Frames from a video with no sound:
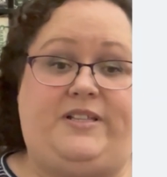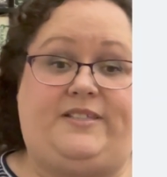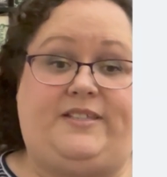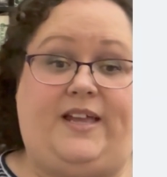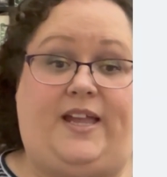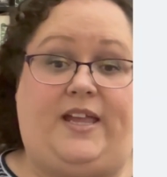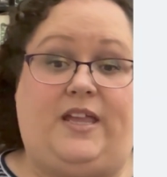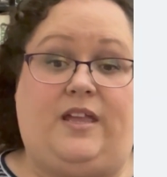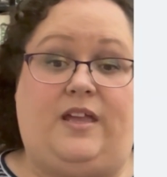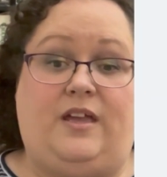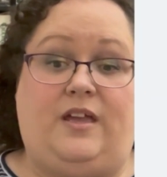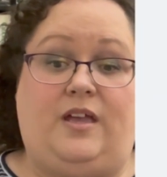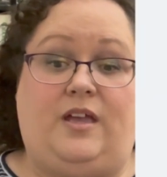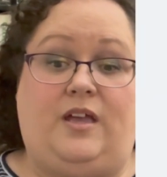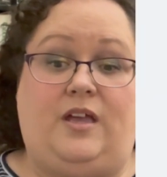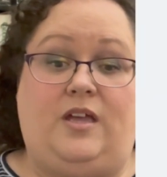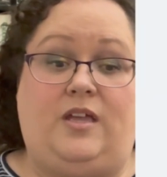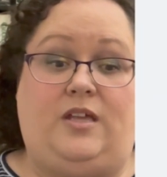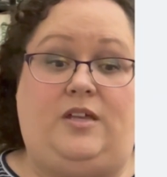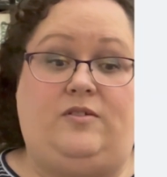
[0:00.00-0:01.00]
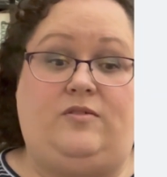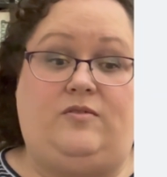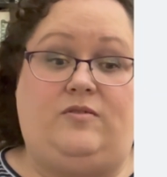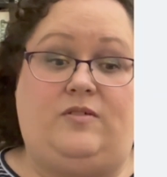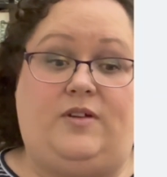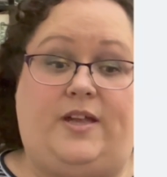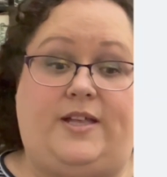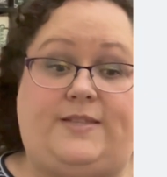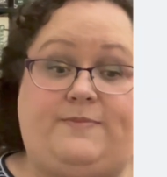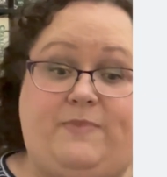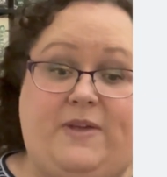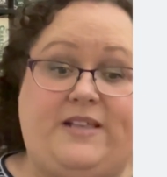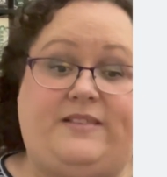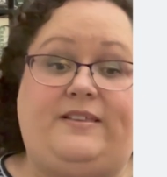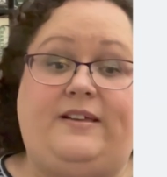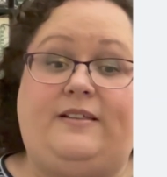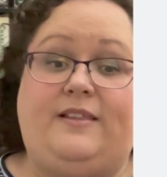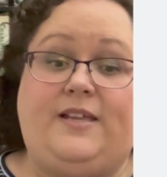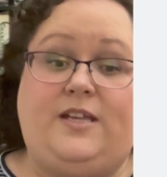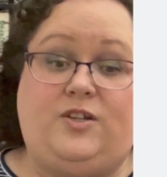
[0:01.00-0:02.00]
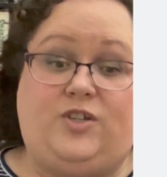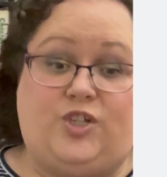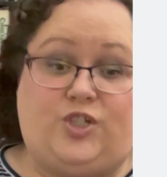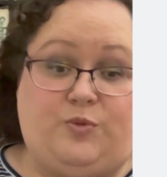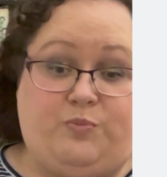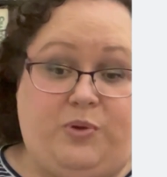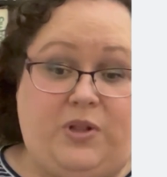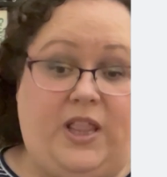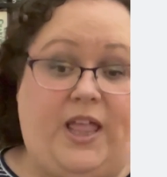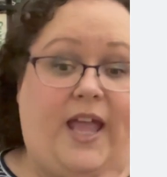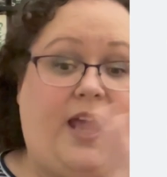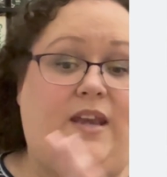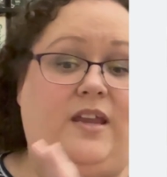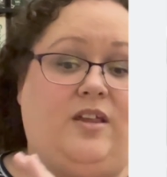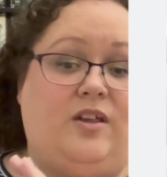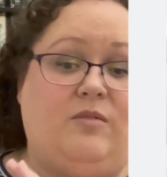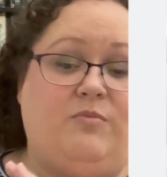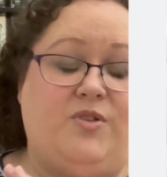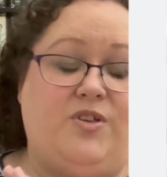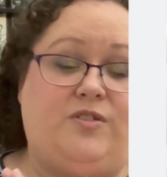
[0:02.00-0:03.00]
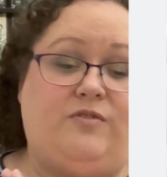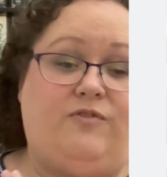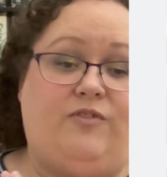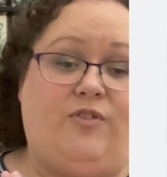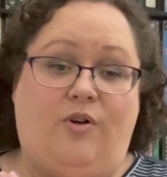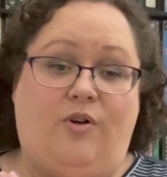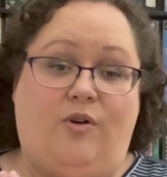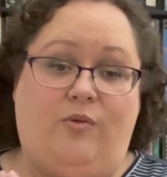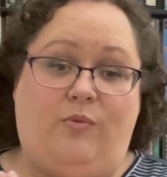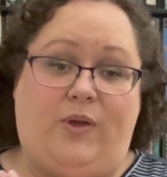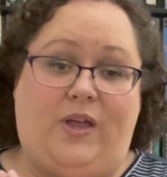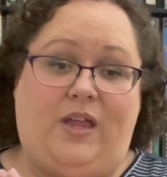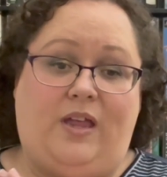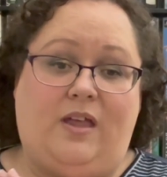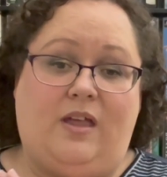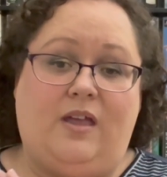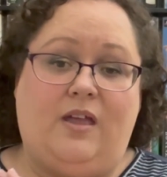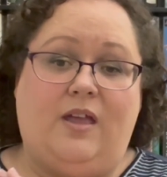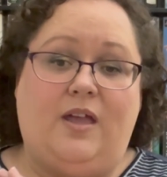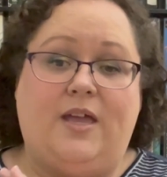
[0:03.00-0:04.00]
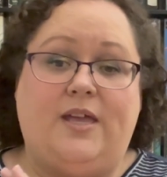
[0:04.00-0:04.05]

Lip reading: like, it's basically you just planning your meals for the week,